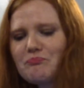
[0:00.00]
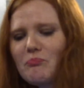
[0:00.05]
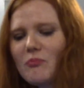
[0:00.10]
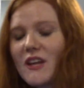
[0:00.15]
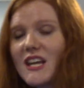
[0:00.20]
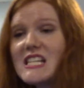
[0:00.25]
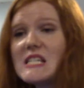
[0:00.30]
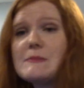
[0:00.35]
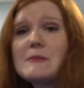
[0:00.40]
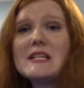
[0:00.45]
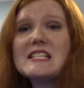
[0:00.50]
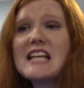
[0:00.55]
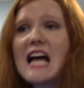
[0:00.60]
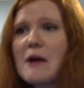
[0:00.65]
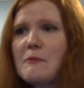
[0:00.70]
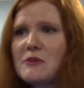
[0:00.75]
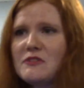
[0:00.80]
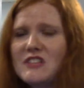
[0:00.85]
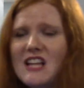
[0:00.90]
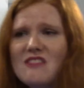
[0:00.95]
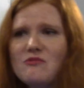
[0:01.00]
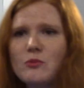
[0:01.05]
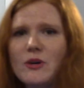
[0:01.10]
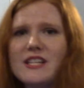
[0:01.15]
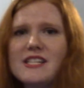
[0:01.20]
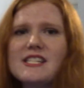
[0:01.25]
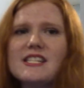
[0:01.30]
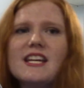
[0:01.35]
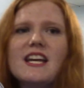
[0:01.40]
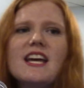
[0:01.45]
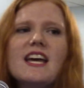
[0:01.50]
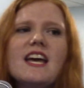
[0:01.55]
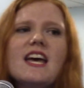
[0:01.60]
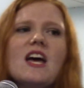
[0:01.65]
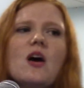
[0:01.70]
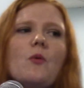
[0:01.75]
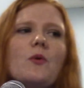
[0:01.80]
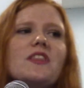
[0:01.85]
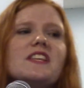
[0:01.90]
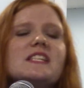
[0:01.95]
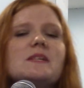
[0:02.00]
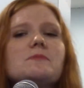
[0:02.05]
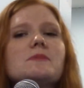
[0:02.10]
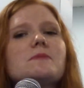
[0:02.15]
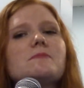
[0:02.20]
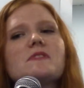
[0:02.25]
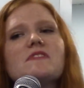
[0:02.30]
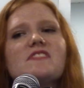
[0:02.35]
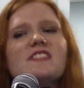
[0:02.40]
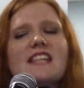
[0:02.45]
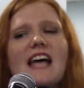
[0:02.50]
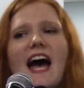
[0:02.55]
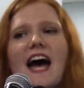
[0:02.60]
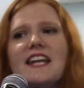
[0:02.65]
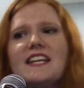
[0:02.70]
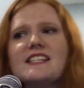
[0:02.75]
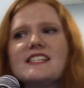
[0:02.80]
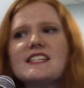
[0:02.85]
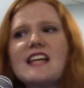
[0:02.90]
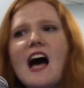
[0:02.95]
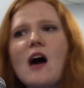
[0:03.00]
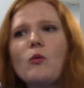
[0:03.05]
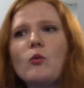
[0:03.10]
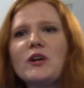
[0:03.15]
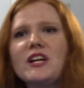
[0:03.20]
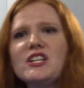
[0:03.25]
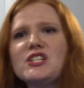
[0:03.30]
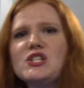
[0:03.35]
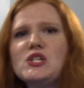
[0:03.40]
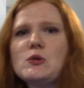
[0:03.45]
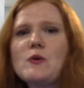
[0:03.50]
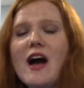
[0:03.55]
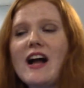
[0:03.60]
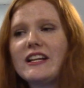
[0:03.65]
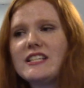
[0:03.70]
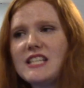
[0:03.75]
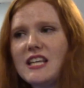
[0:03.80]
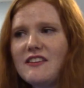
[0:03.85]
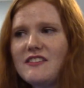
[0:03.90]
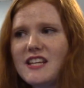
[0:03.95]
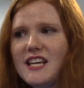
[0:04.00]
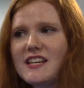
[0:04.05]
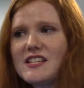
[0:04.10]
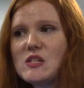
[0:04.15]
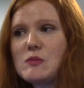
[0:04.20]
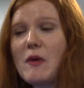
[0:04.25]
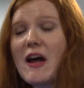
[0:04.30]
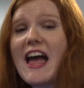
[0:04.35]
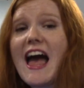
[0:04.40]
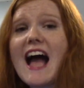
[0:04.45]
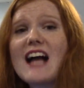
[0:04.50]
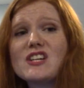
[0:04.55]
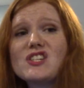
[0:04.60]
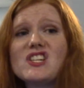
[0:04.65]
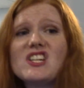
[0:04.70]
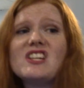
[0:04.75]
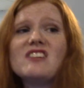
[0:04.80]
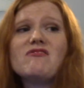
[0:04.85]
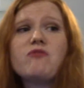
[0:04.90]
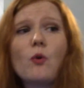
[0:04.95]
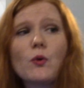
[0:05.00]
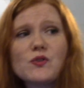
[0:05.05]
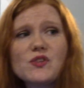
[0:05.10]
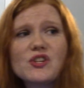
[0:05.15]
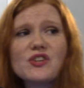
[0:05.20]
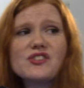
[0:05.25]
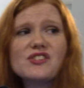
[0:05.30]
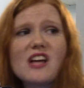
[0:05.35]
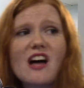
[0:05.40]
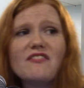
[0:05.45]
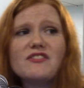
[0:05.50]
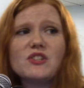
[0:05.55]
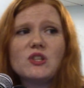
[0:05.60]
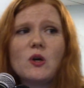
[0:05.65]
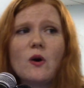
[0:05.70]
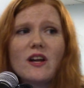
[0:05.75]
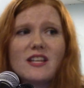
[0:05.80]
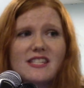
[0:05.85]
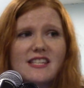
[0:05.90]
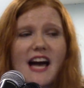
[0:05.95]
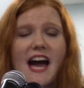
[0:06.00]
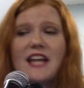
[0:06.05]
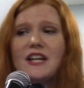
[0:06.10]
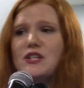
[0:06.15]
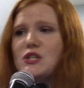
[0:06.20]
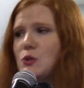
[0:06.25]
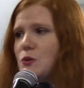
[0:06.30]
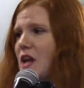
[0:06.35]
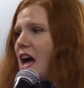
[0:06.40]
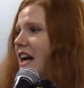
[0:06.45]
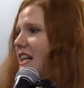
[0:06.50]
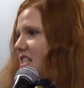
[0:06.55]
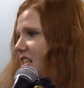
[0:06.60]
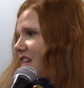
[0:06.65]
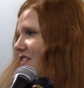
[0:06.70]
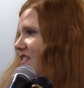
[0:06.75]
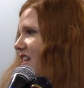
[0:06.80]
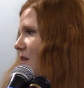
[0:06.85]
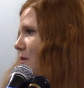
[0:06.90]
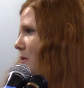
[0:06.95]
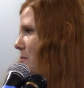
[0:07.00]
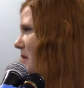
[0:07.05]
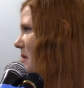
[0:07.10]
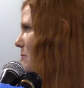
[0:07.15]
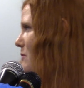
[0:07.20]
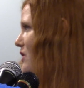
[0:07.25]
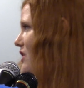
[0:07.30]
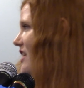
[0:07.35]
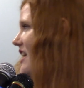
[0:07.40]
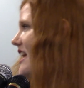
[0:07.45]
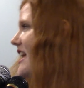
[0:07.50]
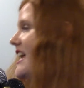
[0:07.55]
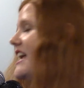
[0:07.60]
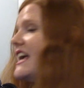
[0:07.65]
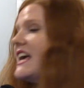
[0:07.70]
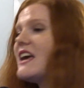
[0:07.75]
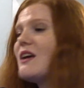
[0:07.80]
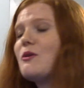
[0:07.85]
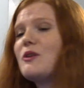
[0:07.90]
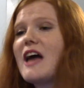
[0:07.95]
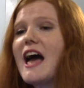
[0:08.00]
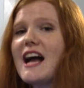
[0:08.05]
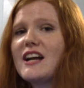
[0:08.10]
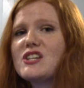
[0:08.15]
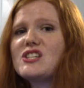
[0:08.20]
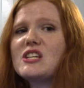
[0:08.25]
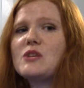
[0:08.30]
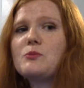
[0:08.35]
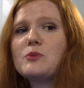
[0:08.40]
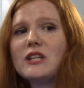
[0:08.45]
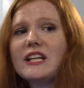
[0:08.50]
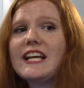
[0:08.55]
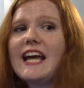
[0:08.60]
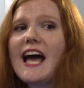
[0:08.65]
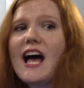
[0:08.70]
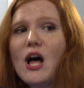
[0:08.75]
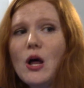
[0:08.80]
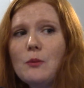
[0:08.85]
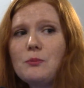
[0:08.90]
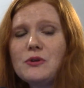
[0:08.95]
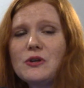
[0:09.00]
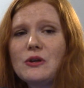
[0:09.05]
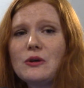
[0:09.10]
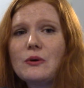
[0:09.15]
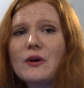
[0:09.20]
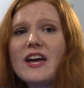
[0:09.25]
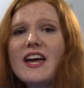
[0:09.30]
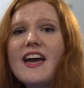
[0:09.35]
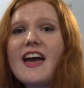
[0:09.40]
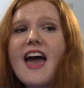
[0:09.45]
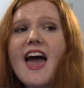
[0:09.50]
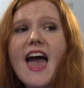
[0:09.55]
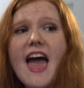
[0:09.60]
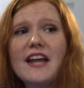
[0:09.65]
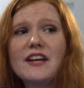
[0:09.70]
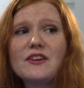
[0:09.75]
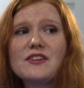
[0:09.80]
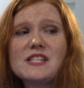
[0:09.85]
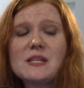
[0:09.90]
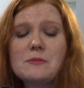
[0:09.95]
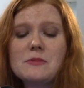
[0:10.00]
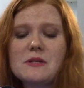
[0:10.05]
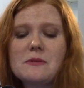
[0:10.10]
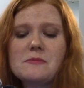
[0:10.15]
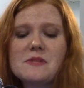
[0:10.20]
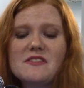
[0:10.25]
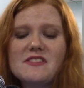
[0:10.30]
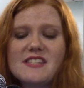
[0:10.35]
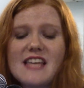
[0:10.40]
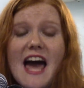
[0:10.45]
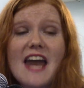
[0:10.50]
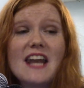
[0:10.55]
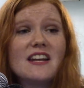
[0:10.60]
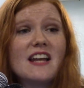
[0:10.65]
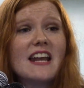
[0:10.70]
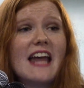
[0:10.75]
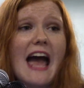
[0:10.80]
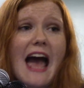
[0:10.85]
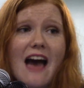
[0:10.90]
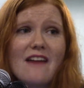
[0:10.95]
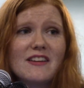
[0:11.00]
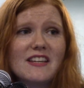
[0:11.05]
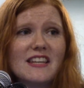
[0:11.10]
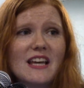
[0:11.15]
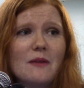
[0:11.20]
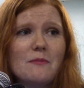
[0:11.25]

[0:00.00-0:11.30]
Spend time with loved ones. One of the symptoms of SAD is not wanting to do activities. By actually forcing yourself to go outside and do an activity with people, it would actually really help you and your symptoms of SAD and not having them,